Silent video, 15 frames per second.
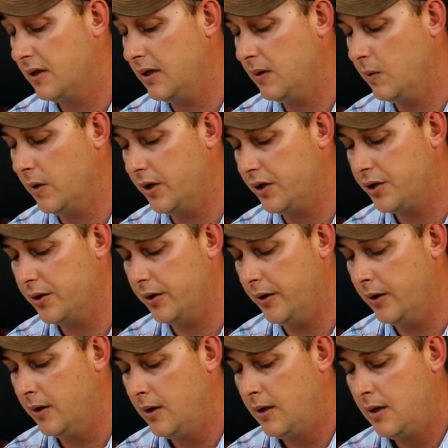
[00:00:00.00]
than what it should.
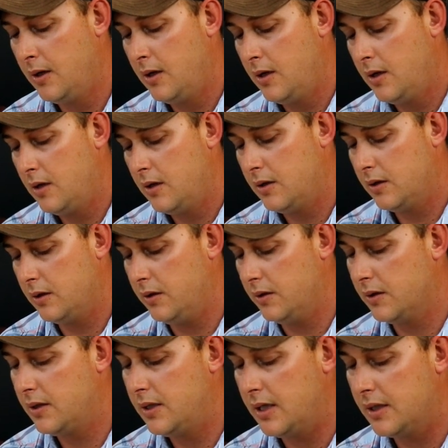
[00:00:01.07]
So you'll
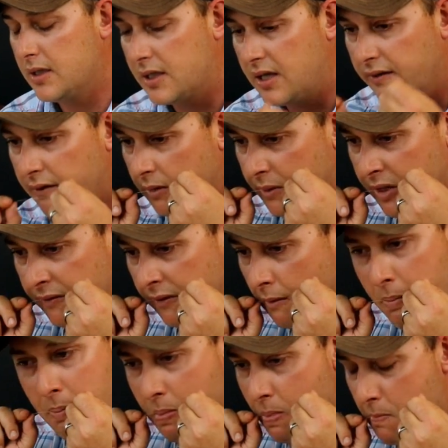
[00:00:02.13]
see, I'll just give it a bit
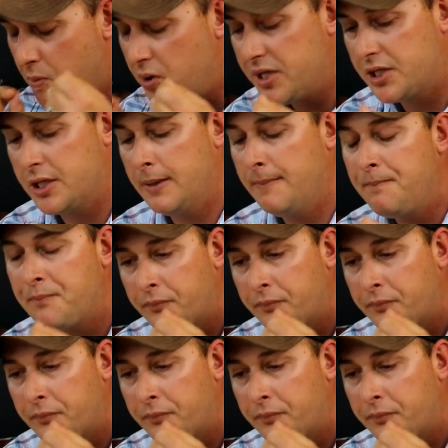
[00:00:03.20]
of moisture